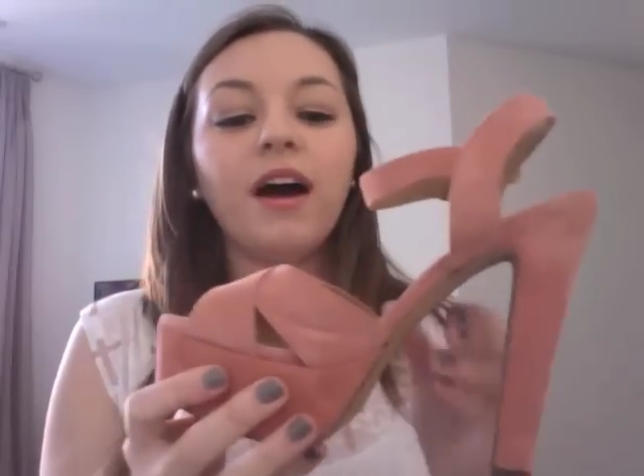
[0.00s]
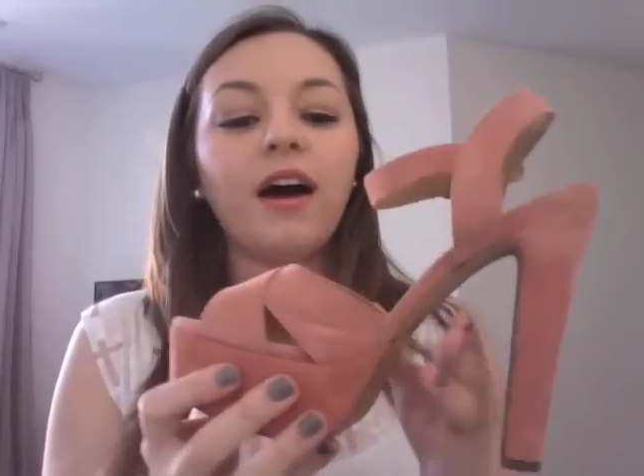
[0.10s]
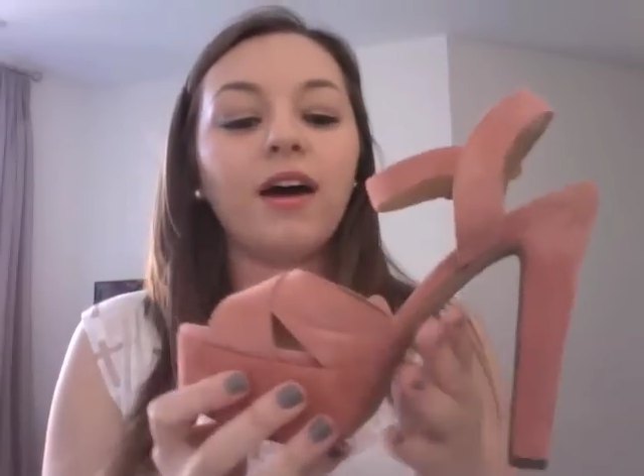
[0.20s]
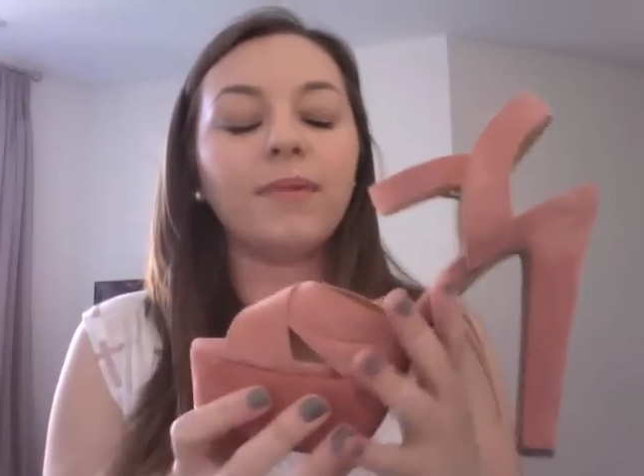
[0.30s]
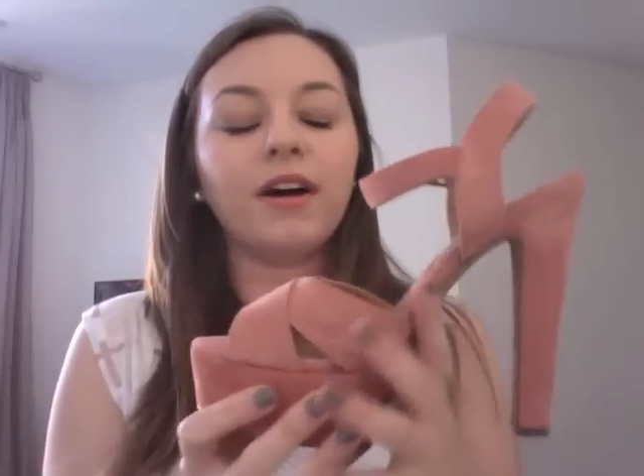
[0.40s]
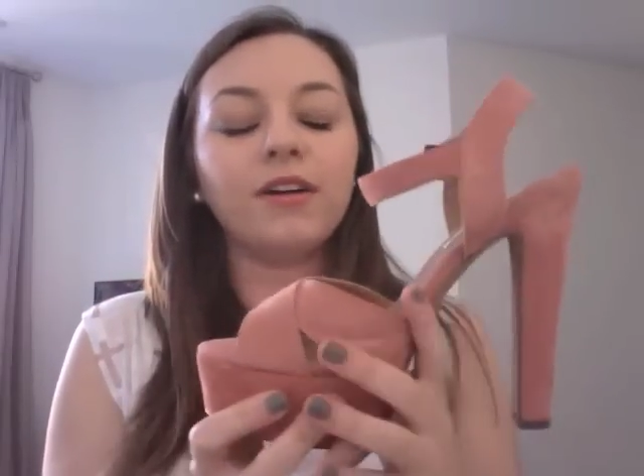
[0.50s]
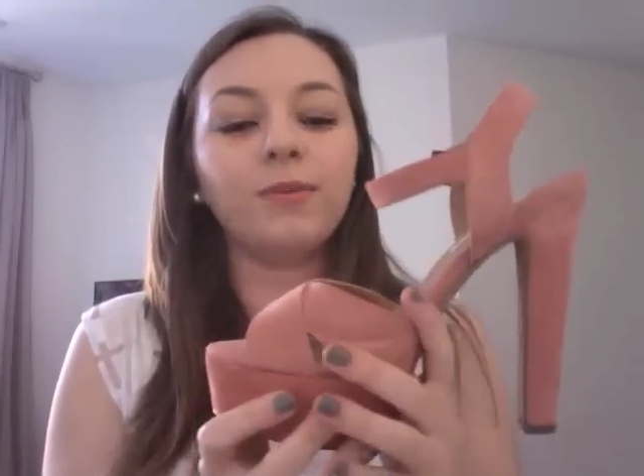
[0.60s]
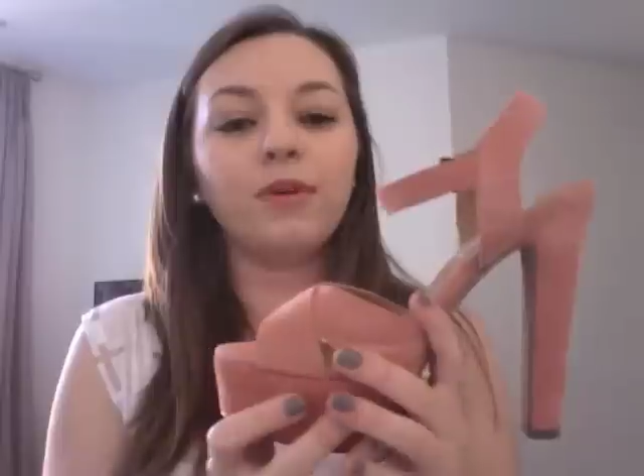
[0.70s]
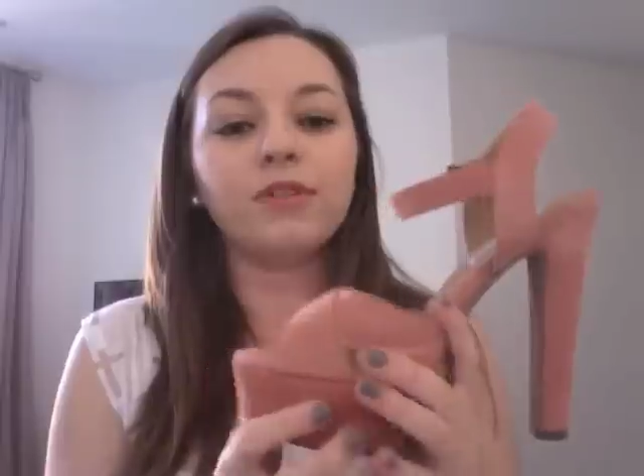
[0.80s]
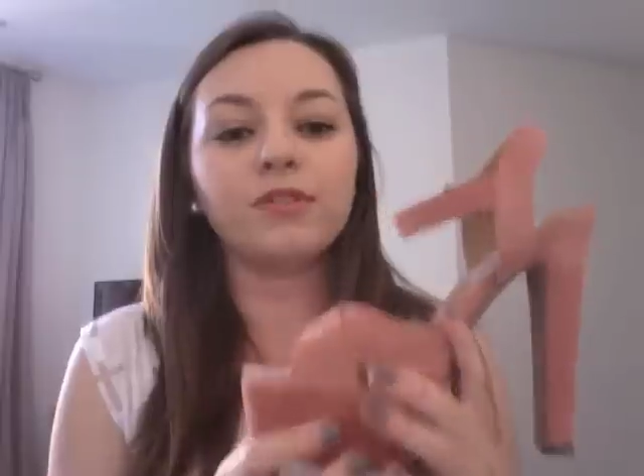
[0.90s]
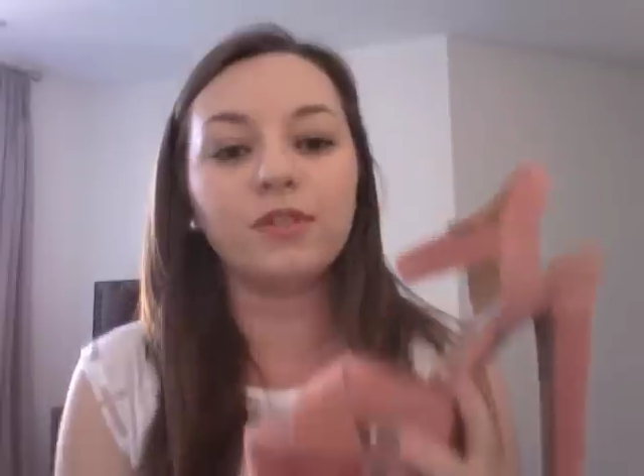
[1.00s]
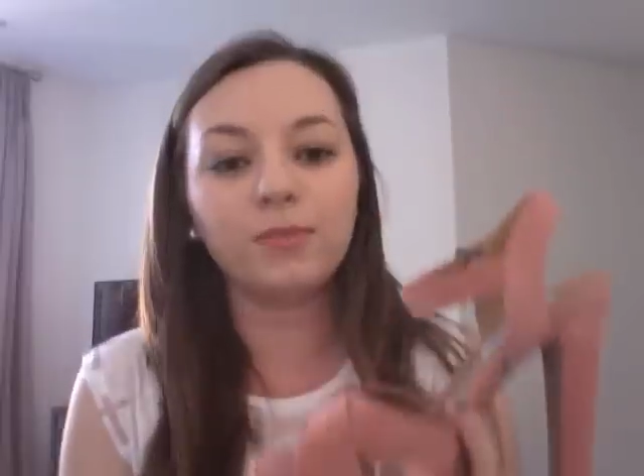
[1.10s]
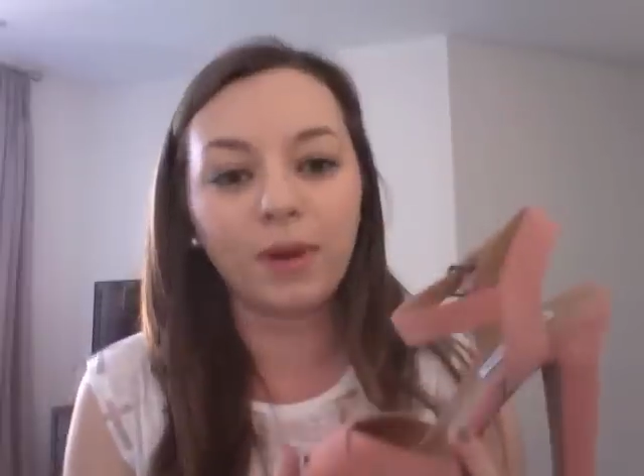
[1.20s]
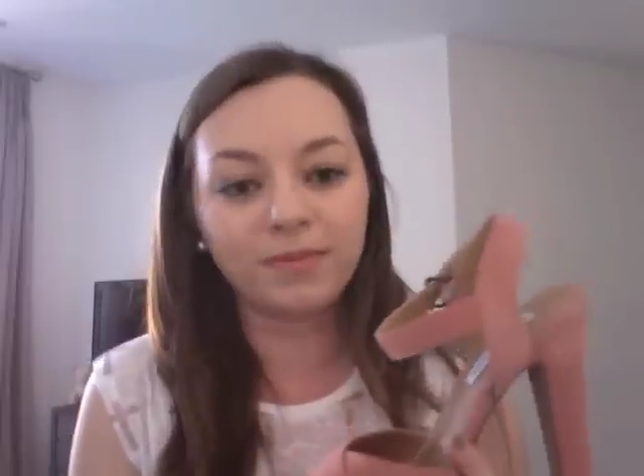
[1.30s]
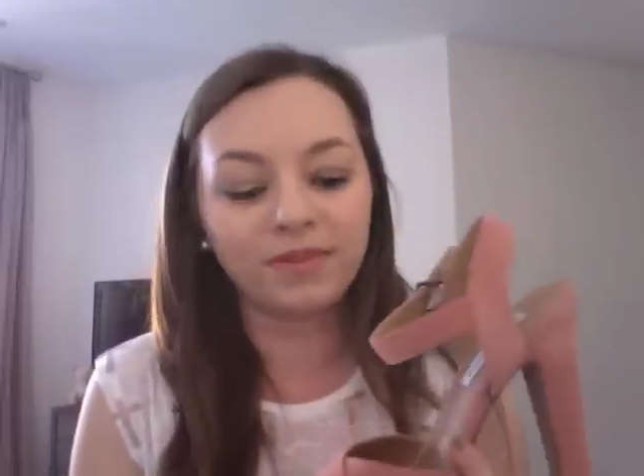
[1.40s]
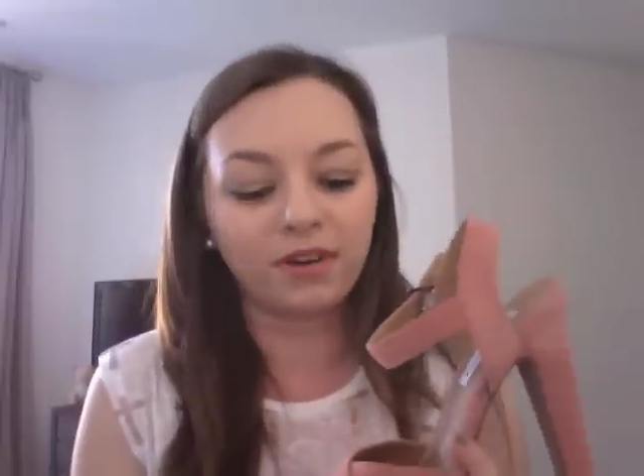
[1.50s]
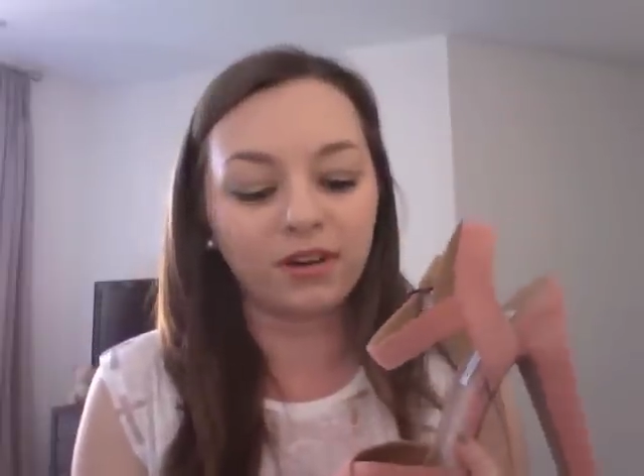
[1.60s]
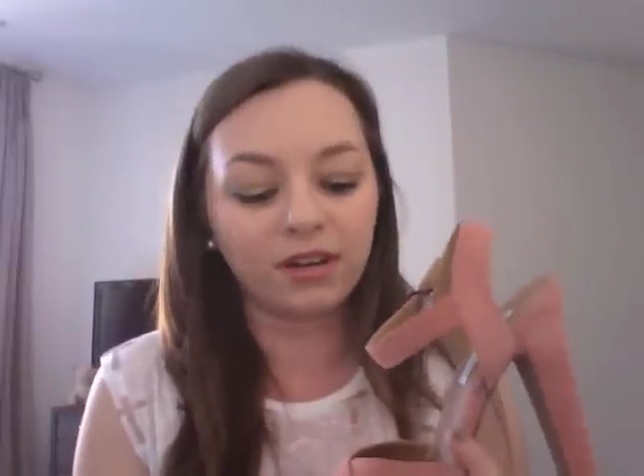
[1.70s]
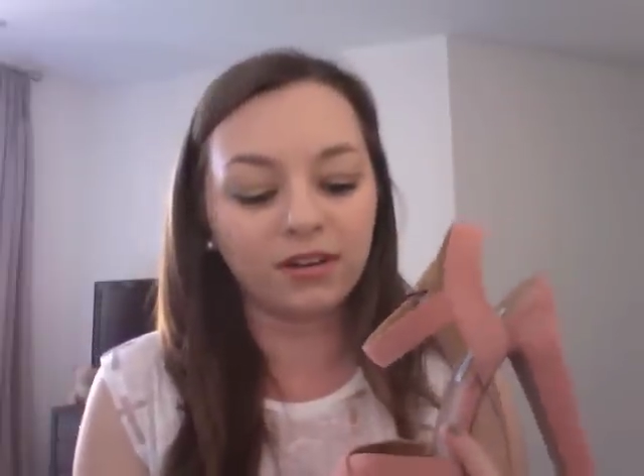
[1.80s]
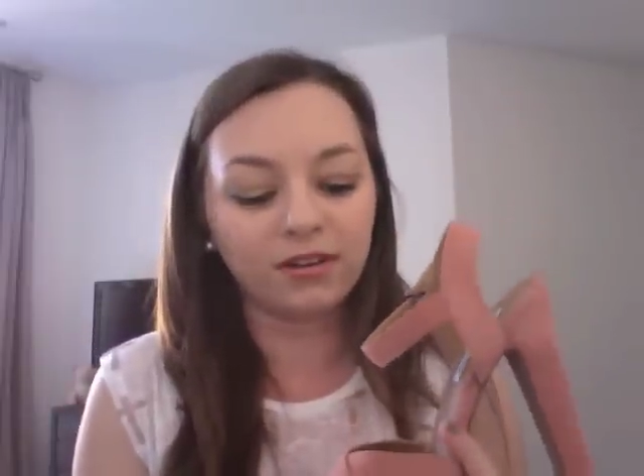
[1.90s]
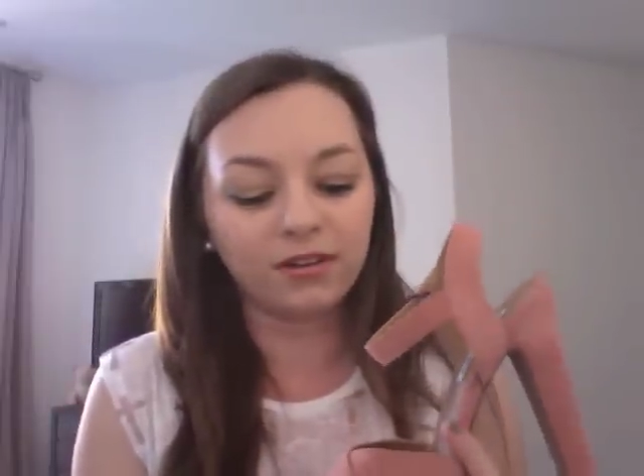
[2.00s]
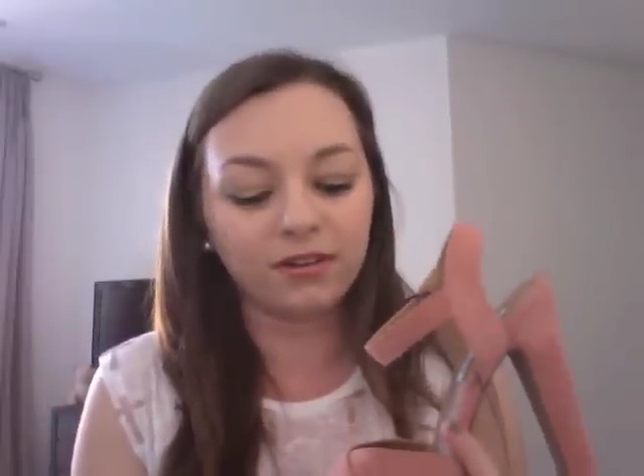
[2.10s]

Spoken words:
I looked on the website